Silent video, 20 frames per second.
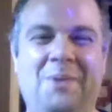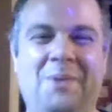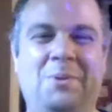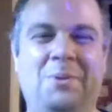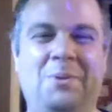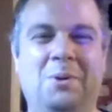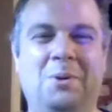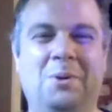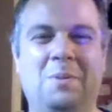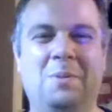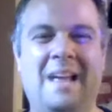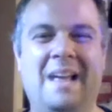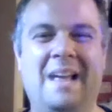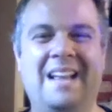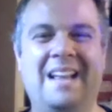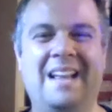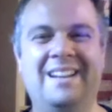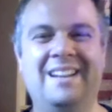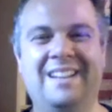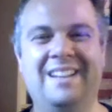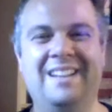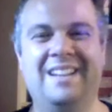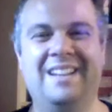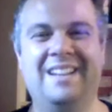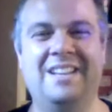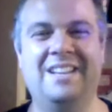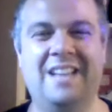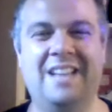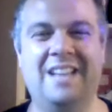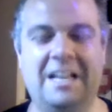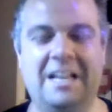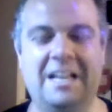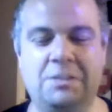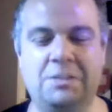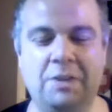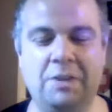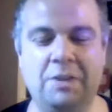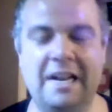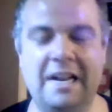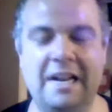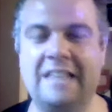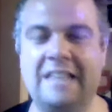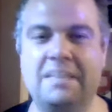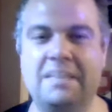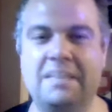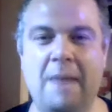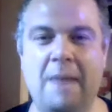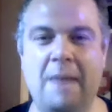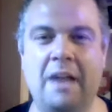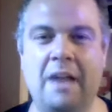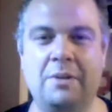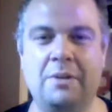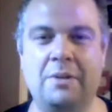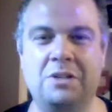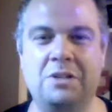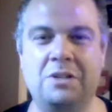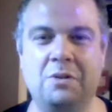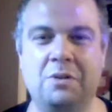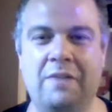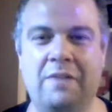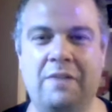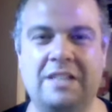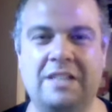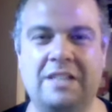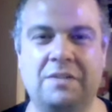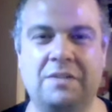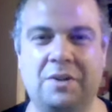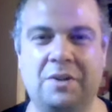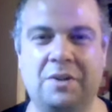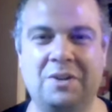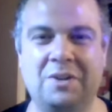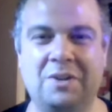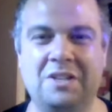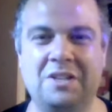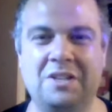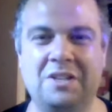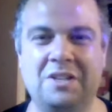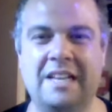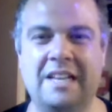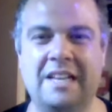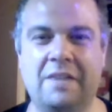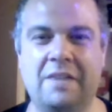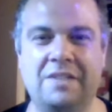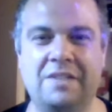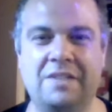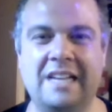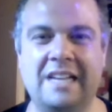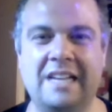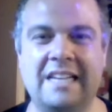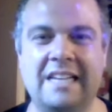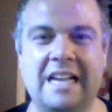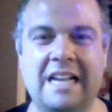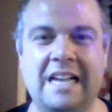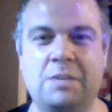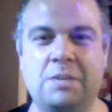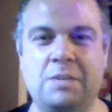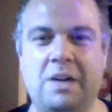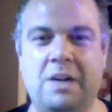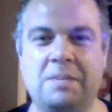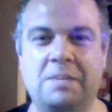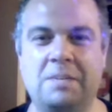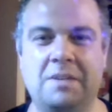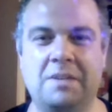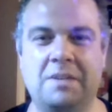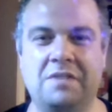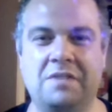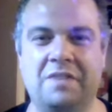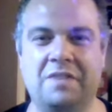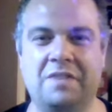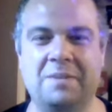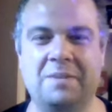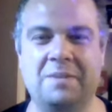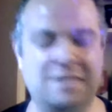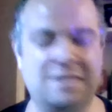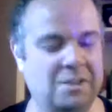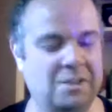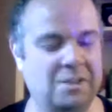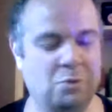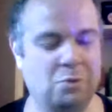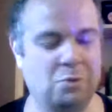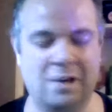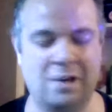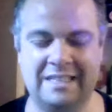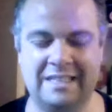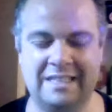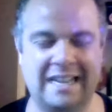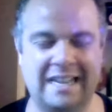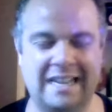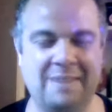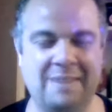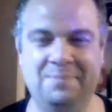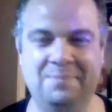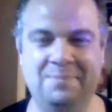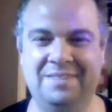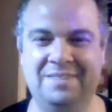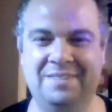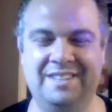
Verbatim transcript: like, cool, man! It. It's really nice to mellow into a festival. You stay there for ten days, yeah. watch a bunch of films. It's a great time.